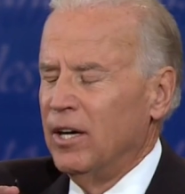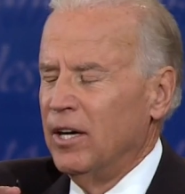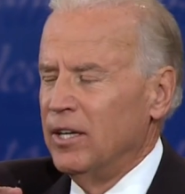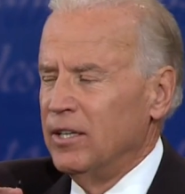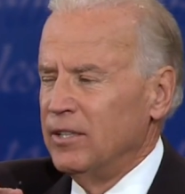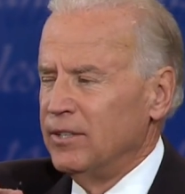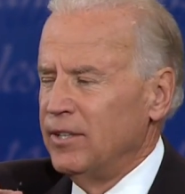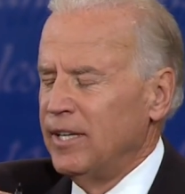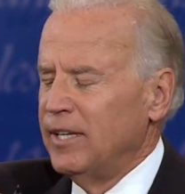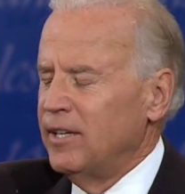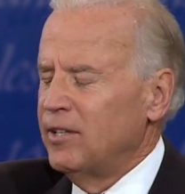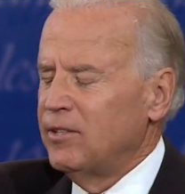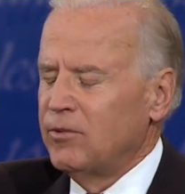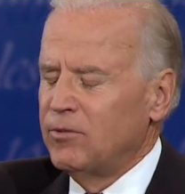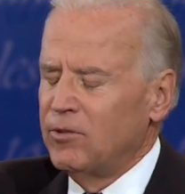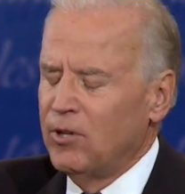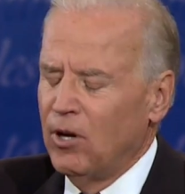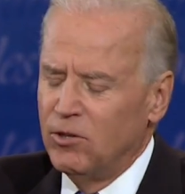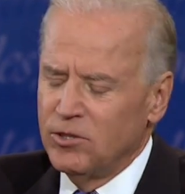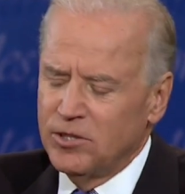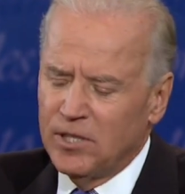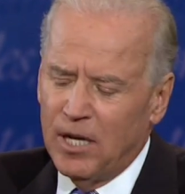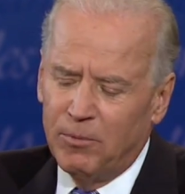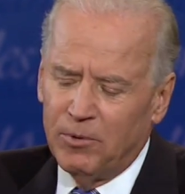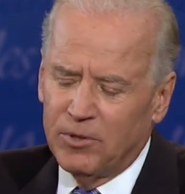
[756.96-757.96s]
He
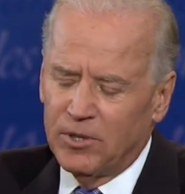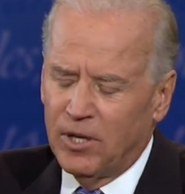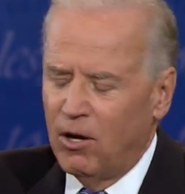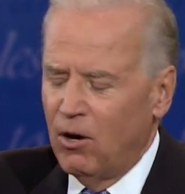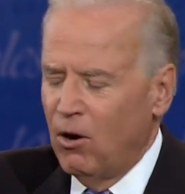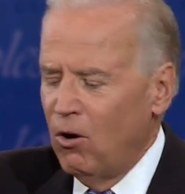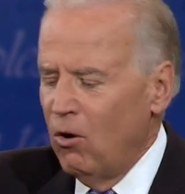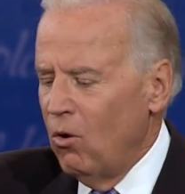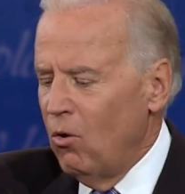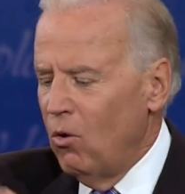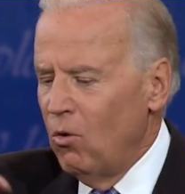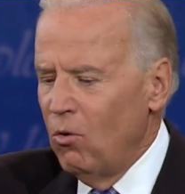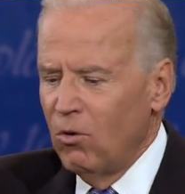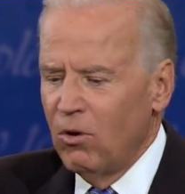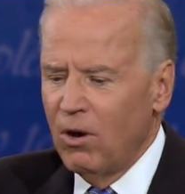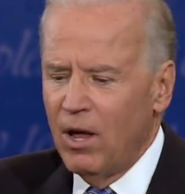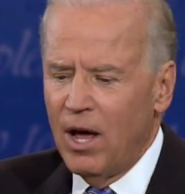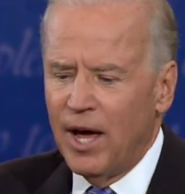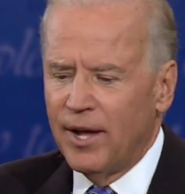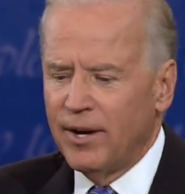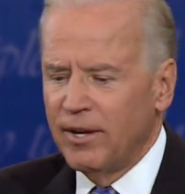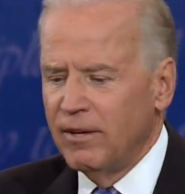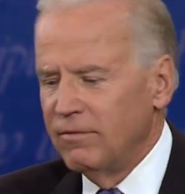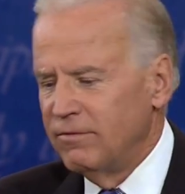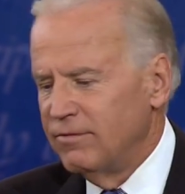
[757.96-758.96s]
goes up with a whole
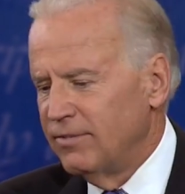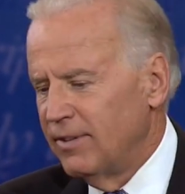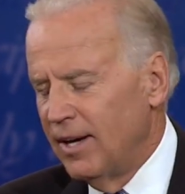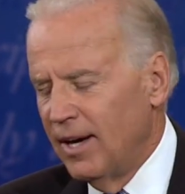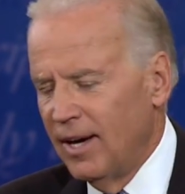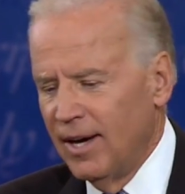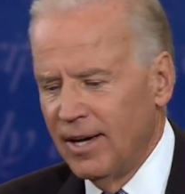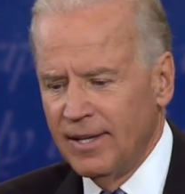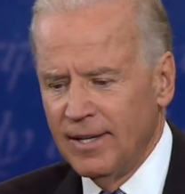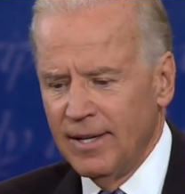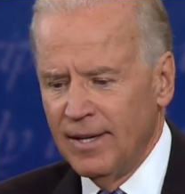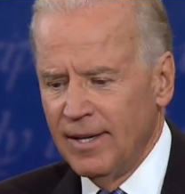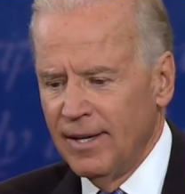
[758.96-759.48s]
lot of